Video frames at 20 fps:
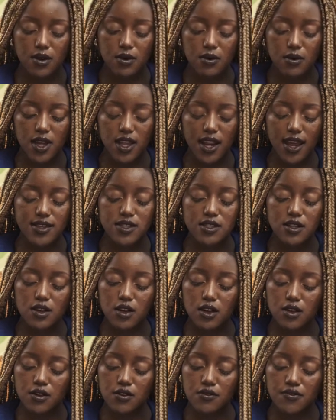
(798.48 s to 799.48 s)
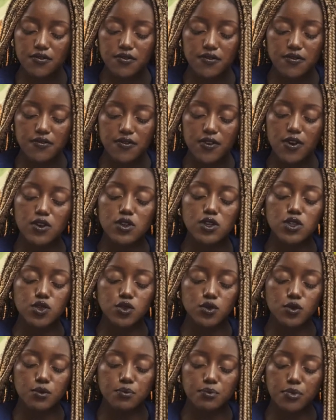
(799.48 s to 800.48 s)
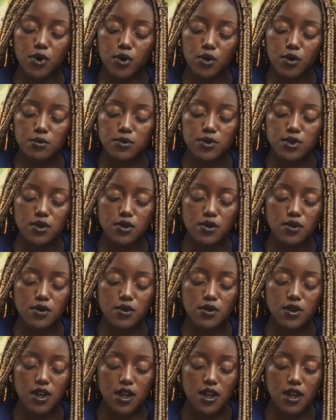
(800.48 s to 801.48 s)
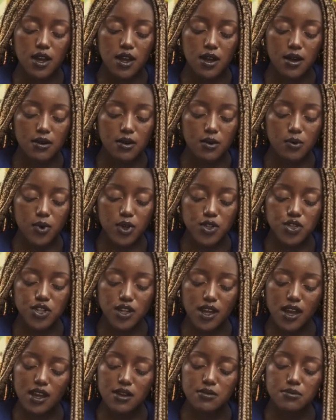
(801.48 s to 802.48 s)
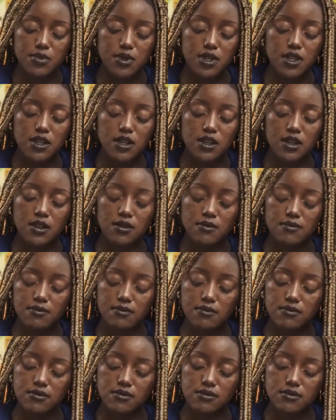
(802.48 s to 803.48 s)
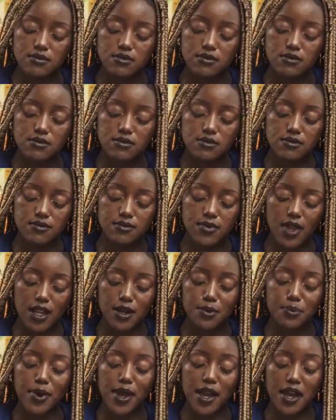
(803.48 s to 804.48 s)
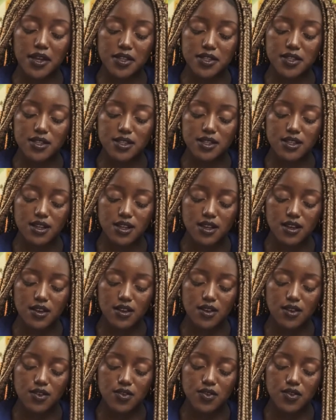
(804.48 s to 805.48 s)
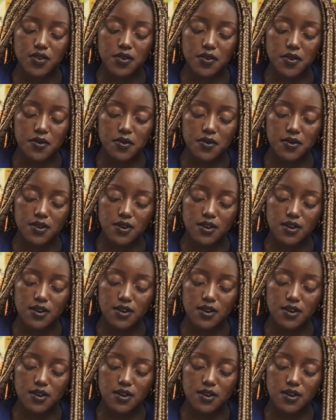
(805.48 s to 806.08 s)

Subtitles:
It has a lot of very short poems though, which can be unpacked. So